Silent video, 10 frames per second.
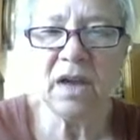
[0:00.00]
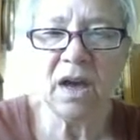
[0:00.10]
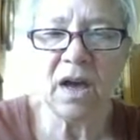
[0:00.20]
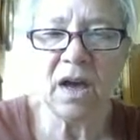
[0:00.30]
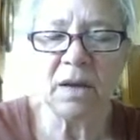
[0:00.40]

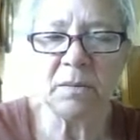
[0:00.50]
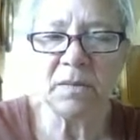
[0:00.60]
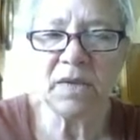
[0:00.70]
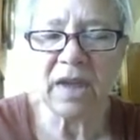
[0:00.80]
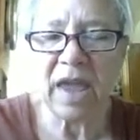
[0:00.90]

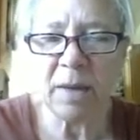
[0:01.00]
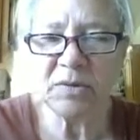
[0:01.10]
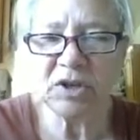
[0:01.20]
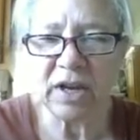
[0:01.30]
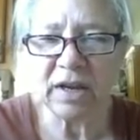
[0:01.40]
the
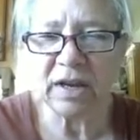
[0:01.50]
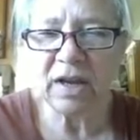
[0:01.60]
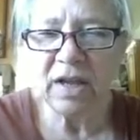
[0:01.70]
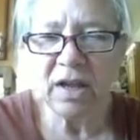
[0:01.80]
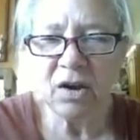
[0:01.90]
captioning
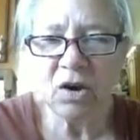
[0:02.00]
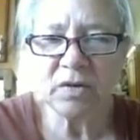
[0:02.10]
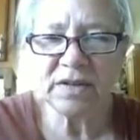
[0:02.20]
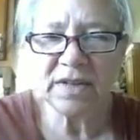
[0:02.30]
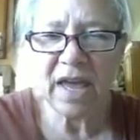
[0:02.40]

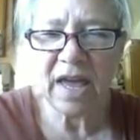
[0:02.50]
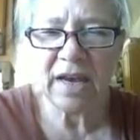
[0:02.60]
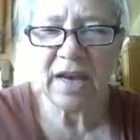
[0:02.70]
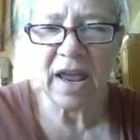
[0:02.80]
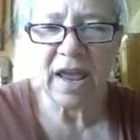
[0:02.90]
goes
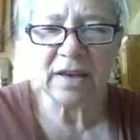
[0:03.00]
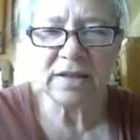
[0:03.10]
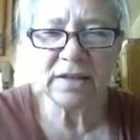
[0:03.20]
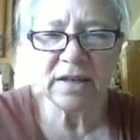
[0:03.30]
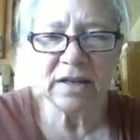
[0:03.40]
ahead and